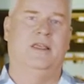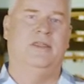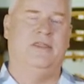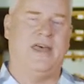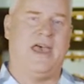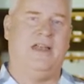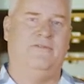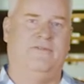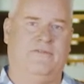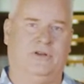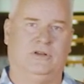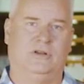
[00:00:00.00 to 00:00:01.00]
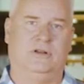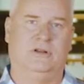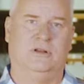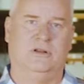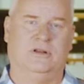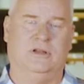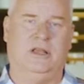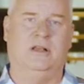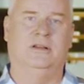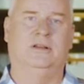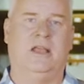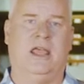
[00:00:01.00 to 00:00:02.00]
that full
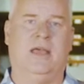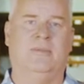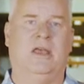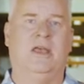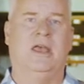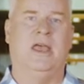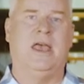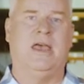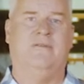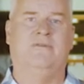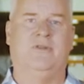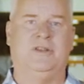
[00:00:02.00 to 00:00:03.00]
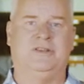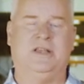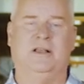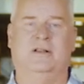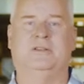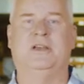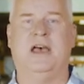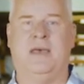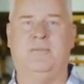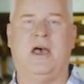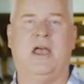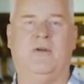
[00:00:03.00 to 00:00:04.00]
legal name every single
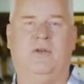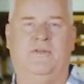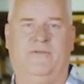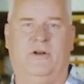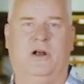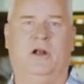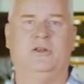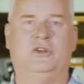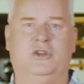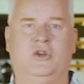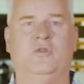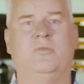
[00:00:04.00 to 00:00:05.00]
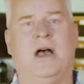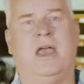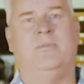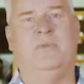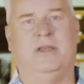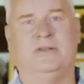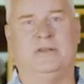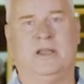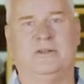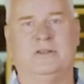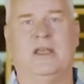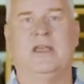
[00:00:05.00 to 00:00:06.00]
time I refer to my
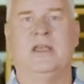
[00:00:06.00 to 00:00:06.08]
business,